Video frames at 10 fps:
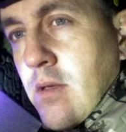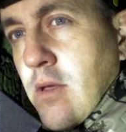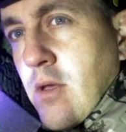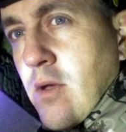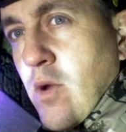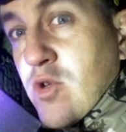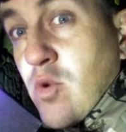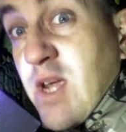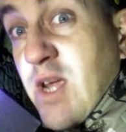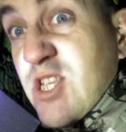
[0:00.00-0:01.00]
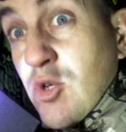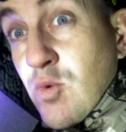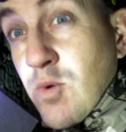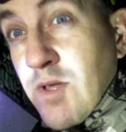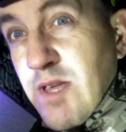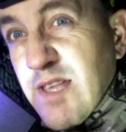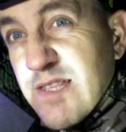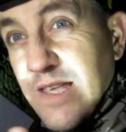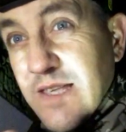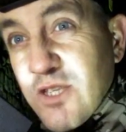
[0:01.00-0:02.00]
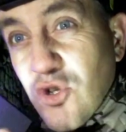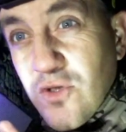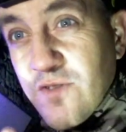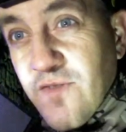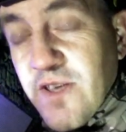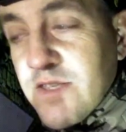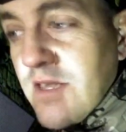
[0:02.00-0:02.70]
What do I do? It says through the device.